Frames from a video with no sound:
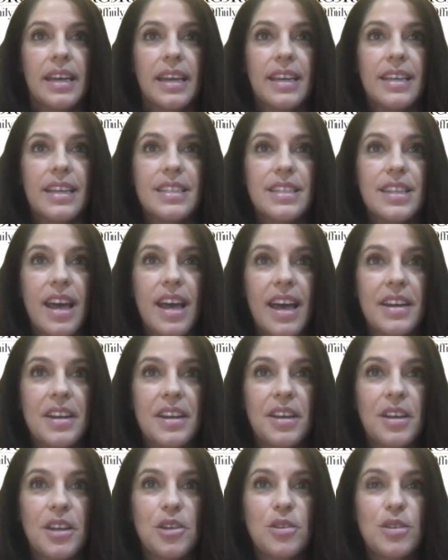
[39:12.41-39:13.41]
is that
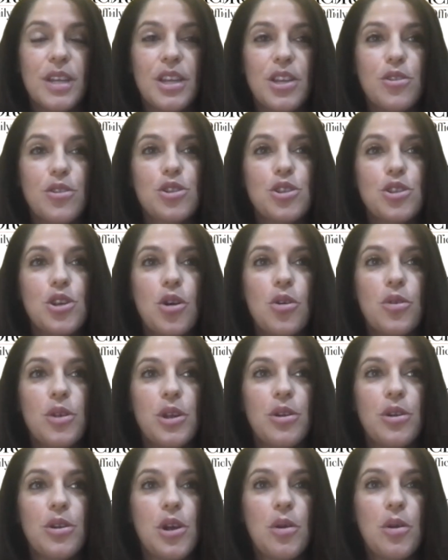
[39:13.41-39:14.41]
you said there's no
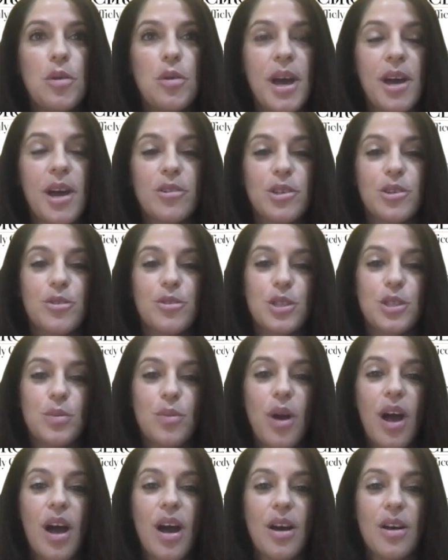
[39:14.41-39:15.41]
you know no amount too
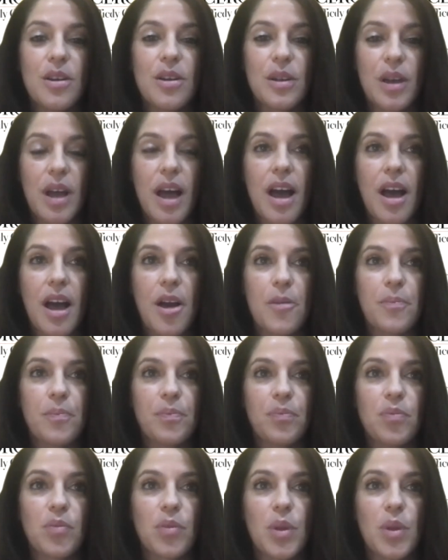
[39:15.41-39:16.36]
small um,